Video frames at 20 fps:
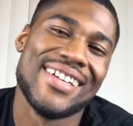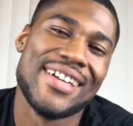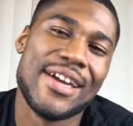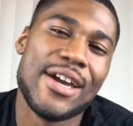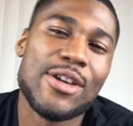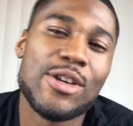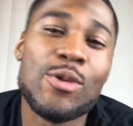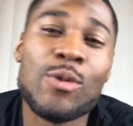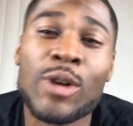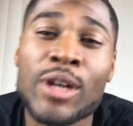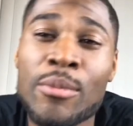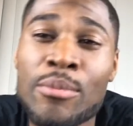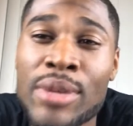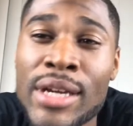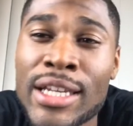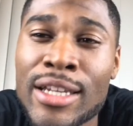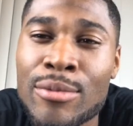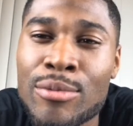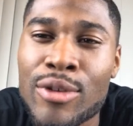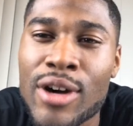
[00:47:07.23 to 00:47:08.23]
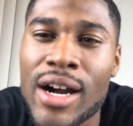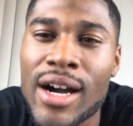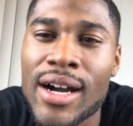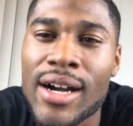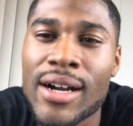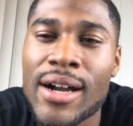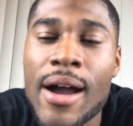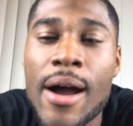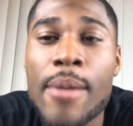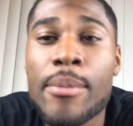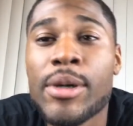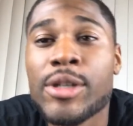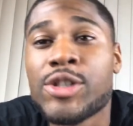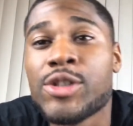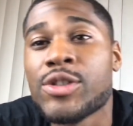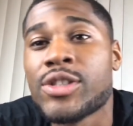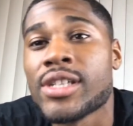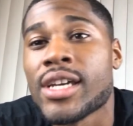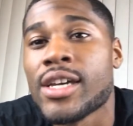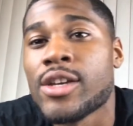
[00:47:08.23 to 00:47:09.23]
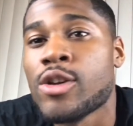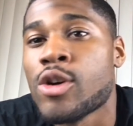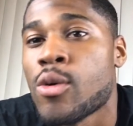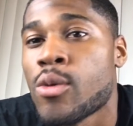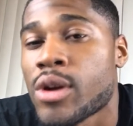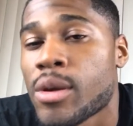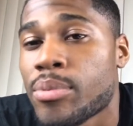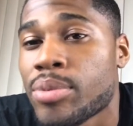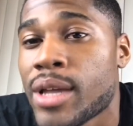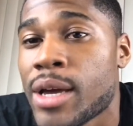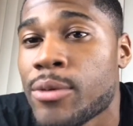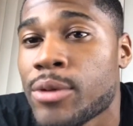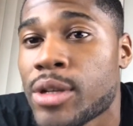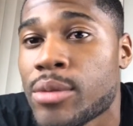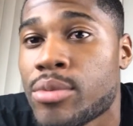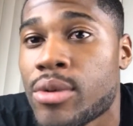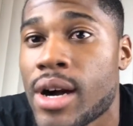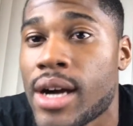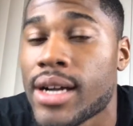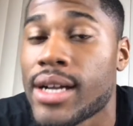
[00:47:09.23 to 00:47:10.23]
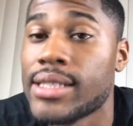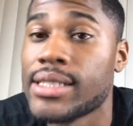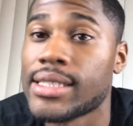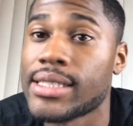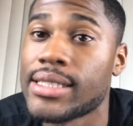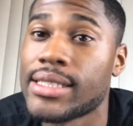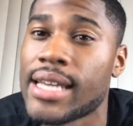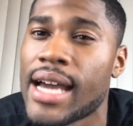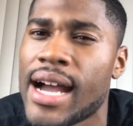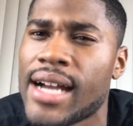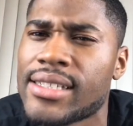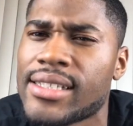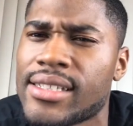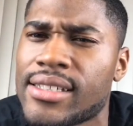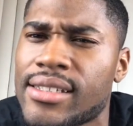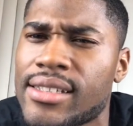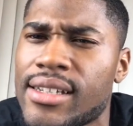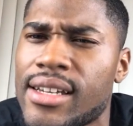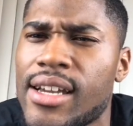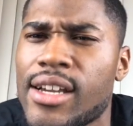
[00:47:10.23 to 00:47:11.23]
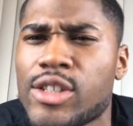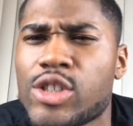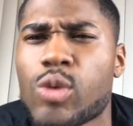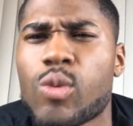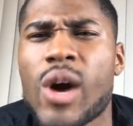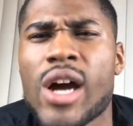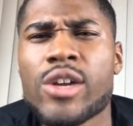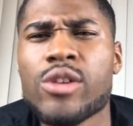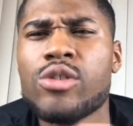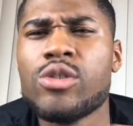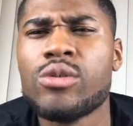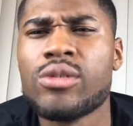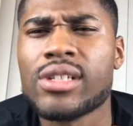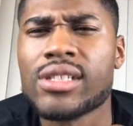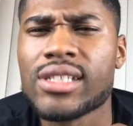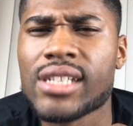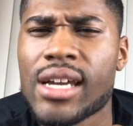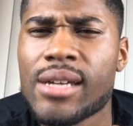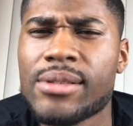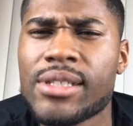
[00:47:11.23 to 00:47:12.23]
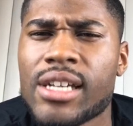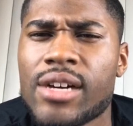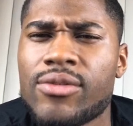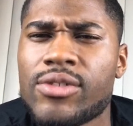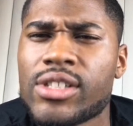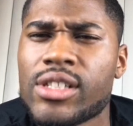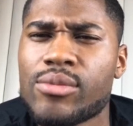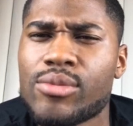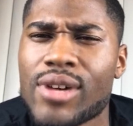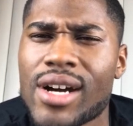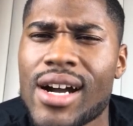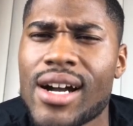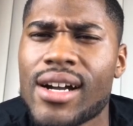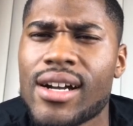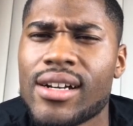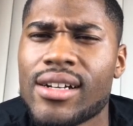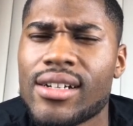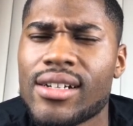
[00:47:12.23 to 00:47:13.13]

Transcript: You want to be LeBron, but you say you don't want to play with LeBron because it's toxic. So why are you doing the same stuff as LeBron?